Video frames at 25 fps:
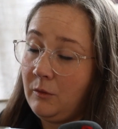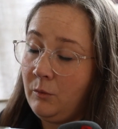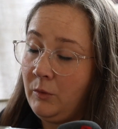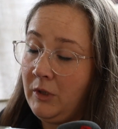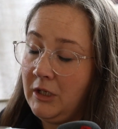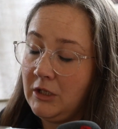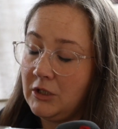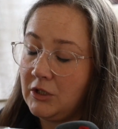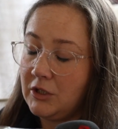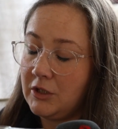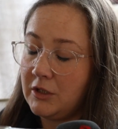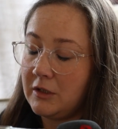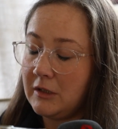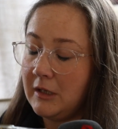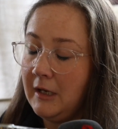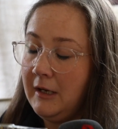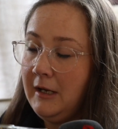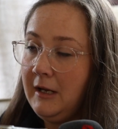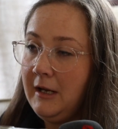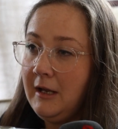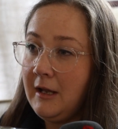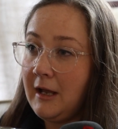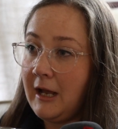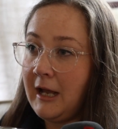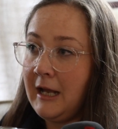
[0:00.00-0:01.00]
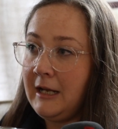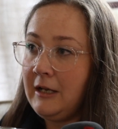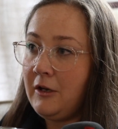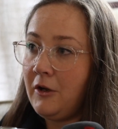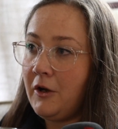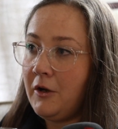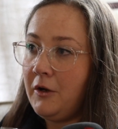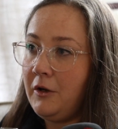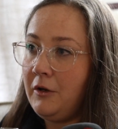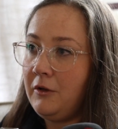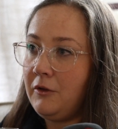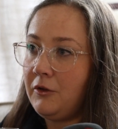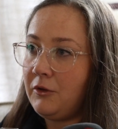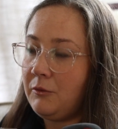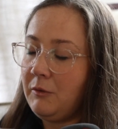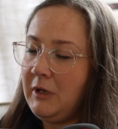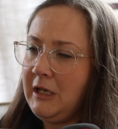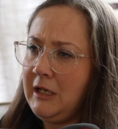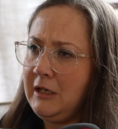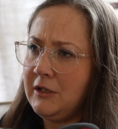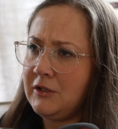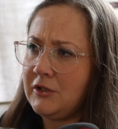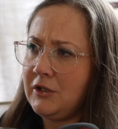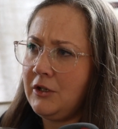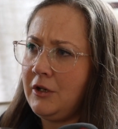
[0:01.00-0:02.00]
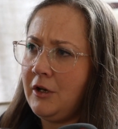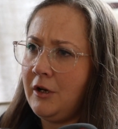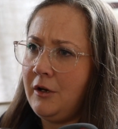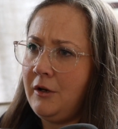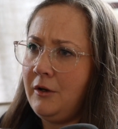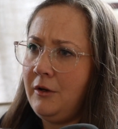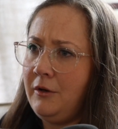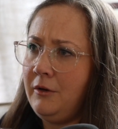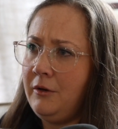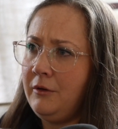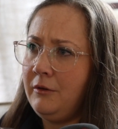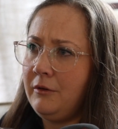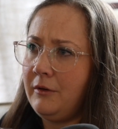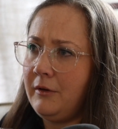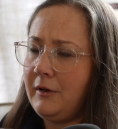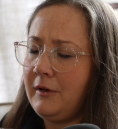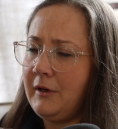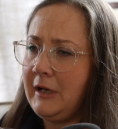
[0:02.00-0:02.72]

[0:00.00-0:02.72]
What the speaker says: which I know 3 years ago,